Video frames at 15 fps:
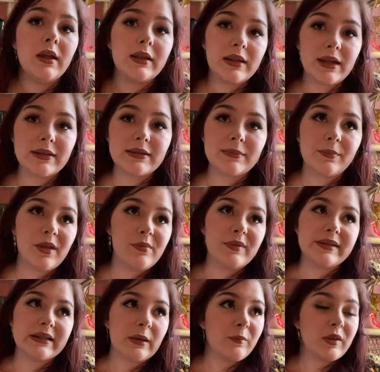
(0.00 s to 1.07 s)
Yes, maybe
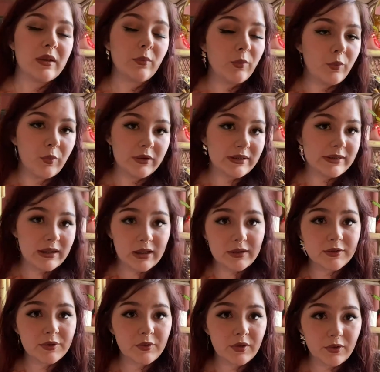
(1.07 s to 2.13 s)
some of them will want to
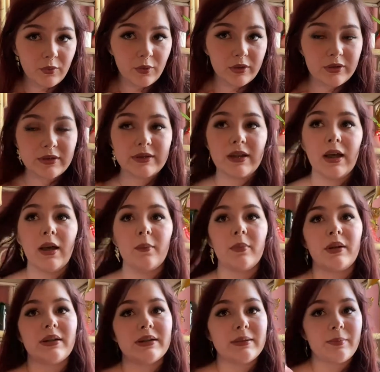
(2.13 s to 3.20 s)
cancel their orders,
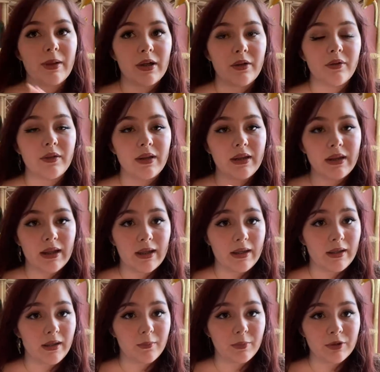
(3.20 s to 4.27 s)
but it's better than
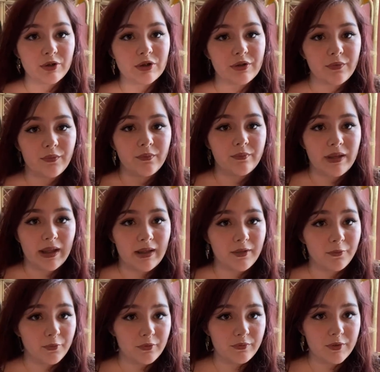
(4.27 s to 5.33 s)
getting a bunch of
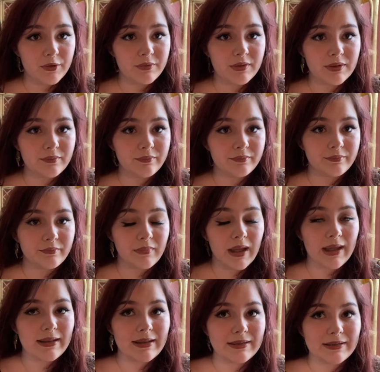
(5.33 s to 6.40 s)
negative reviews
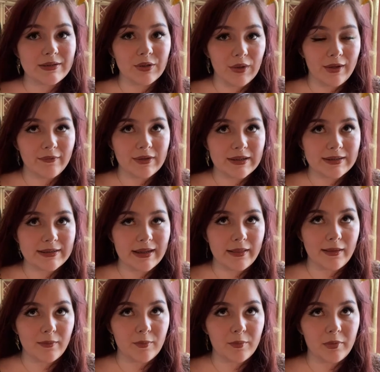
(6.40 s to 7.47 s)
and then still having to send
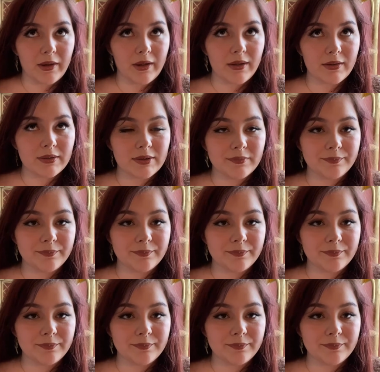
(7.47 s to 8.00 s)
them the product.